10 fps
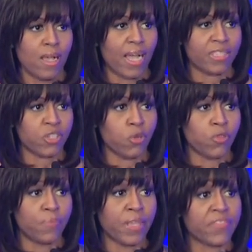I told
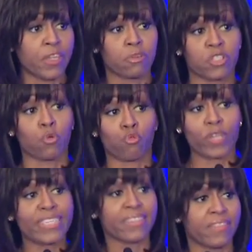them that there is a
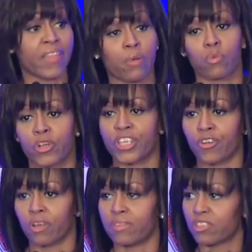reason that we're
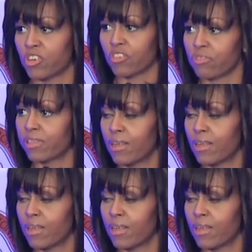here on this earth,